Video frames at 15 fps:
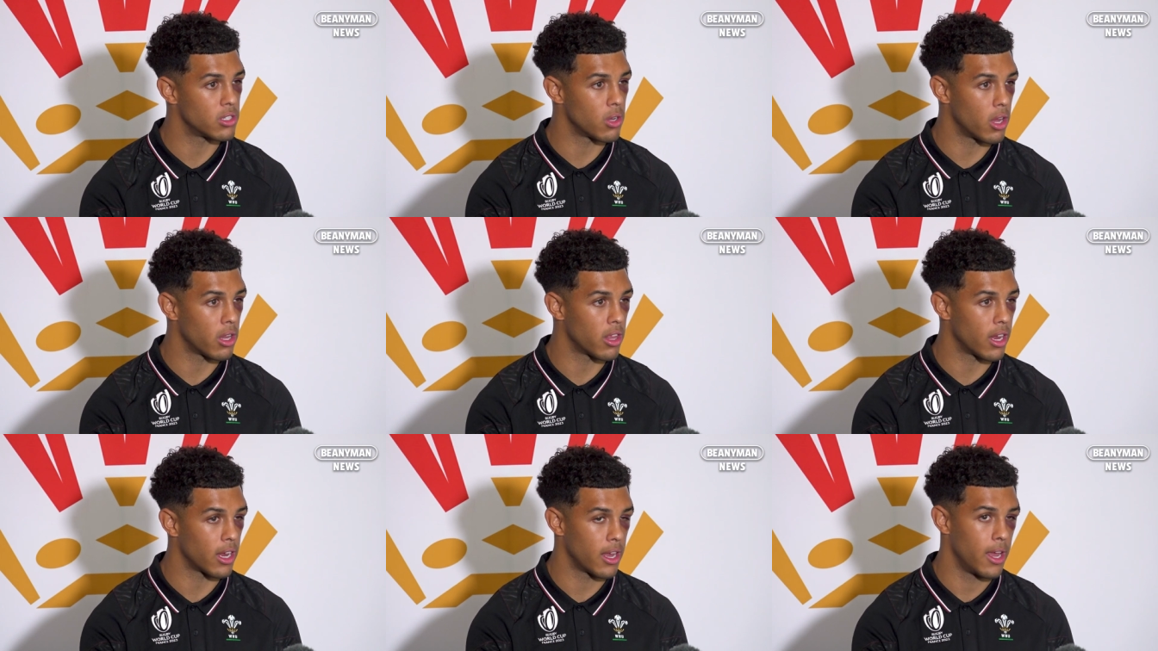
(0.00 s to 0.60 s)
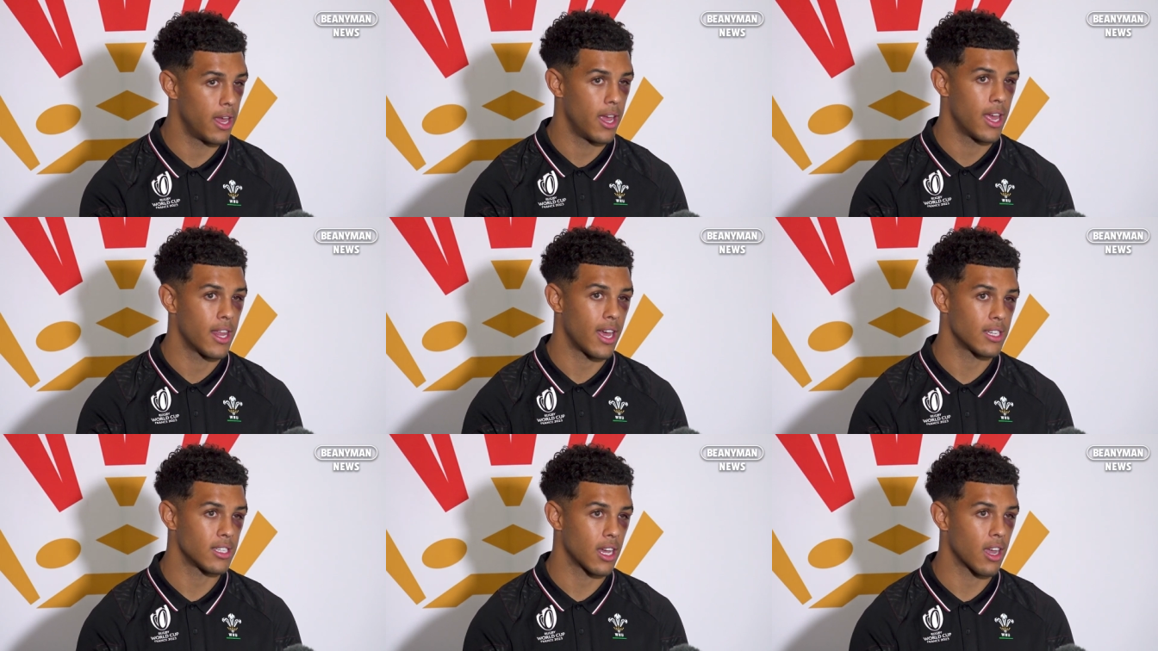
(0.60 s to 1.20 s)
So I think
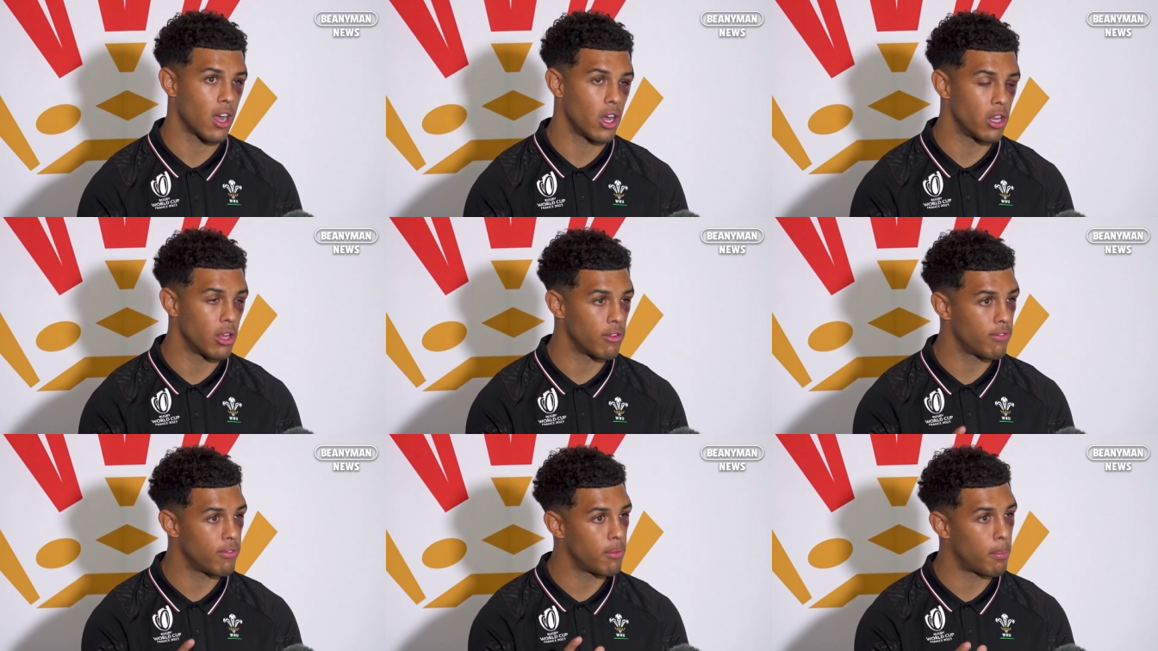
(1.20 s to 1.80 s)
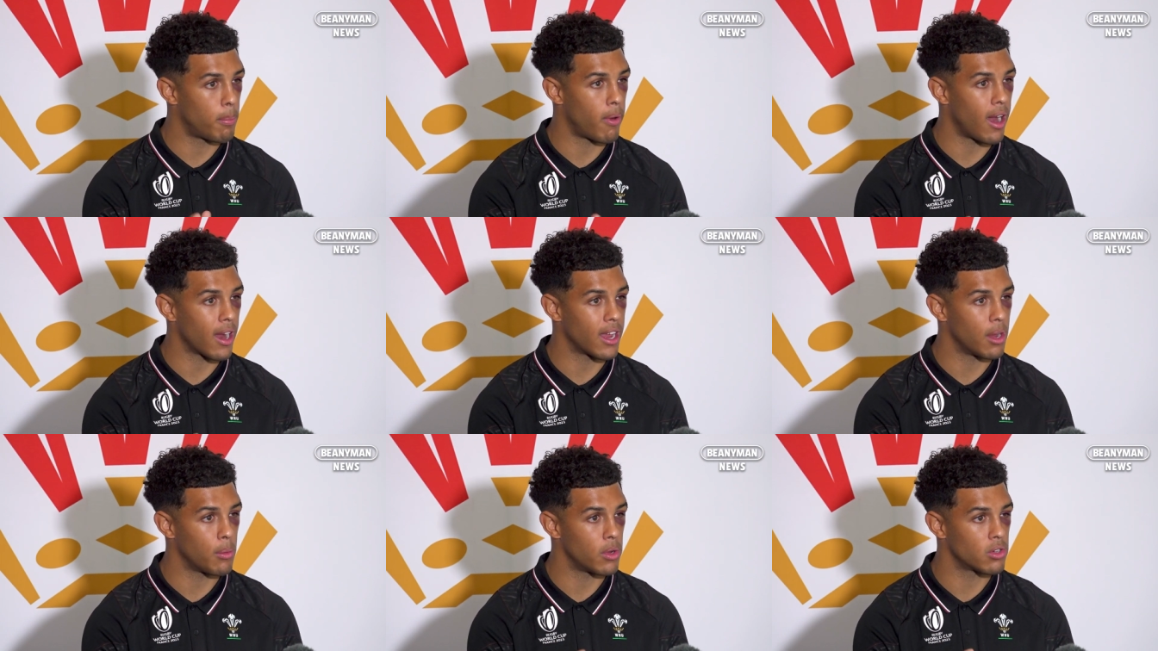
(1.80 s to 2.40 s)
that's that kind of
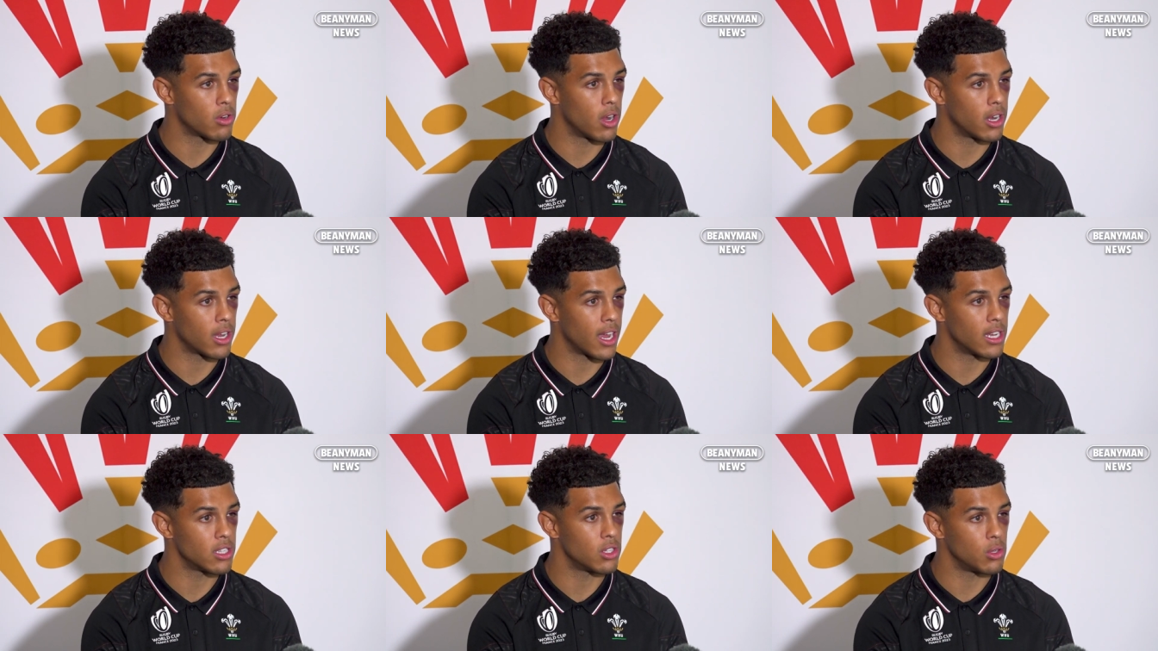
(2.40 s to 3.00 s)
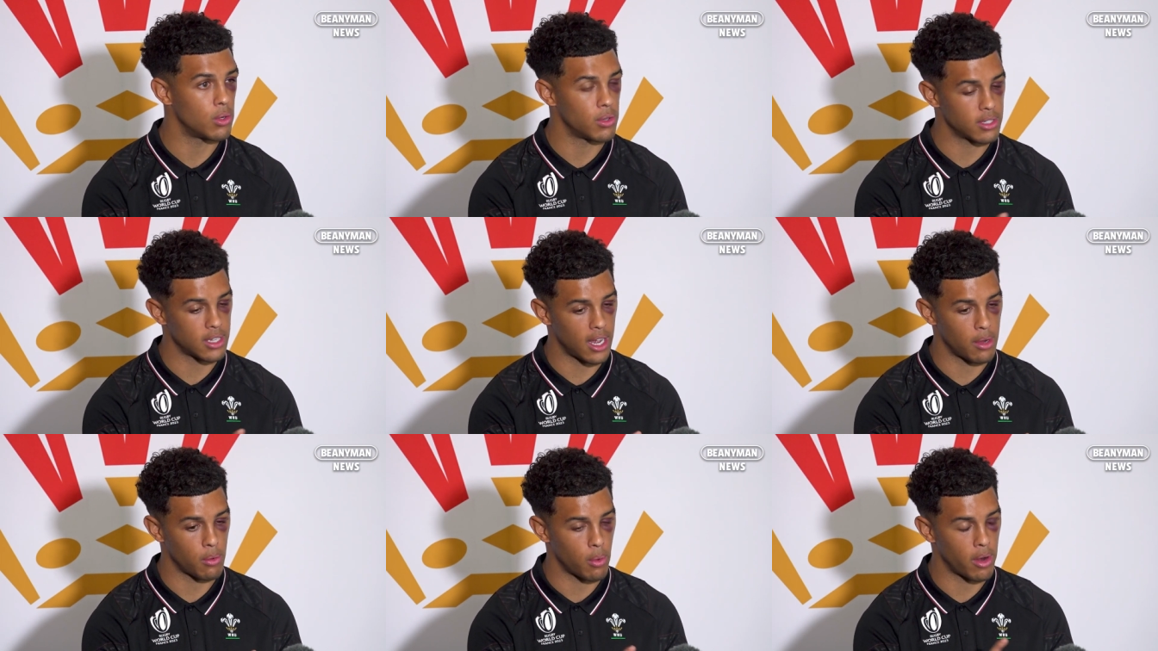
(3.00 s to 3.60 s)
bracket we're trying to get to, is
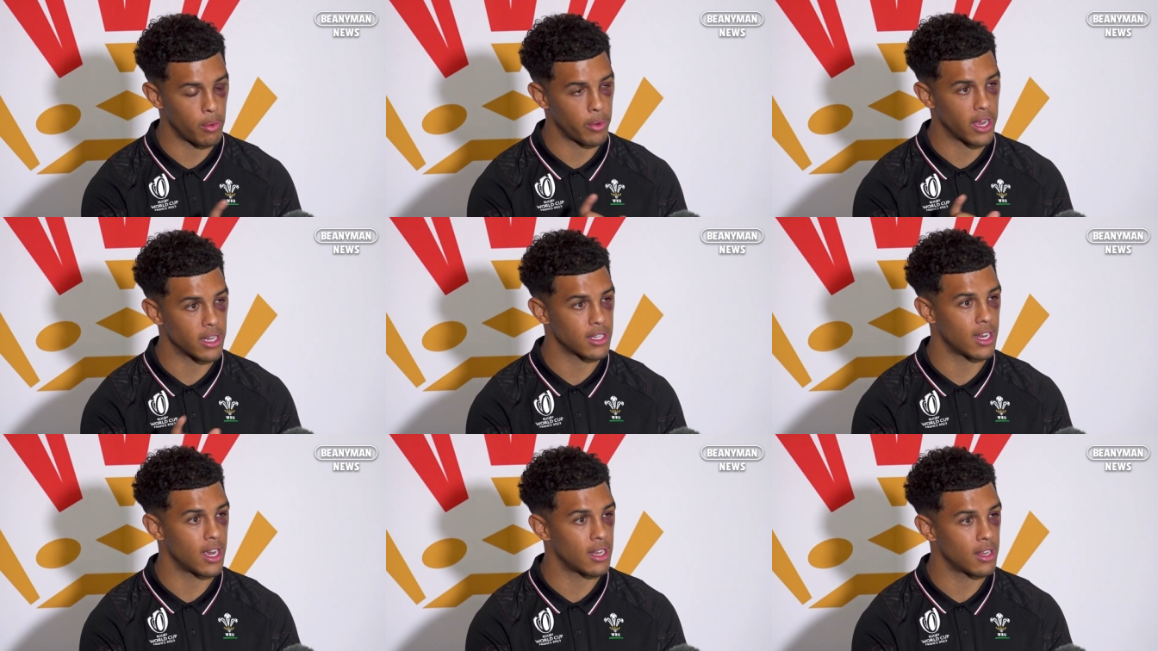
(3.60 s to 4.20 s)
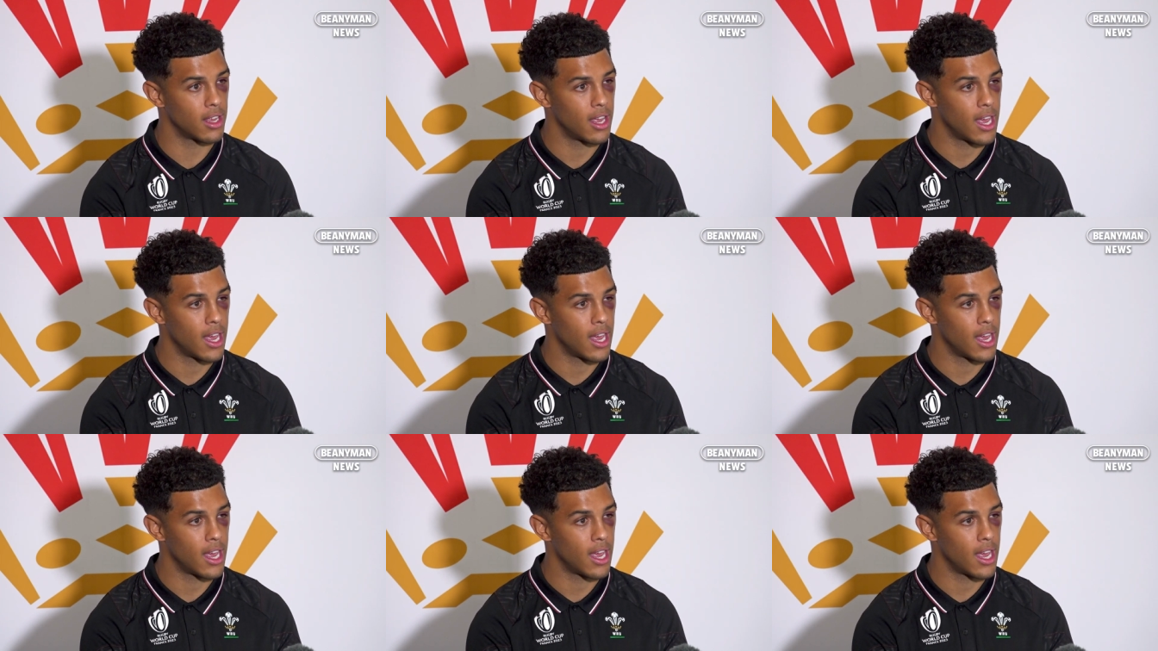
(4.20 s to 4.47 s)
that when we get to that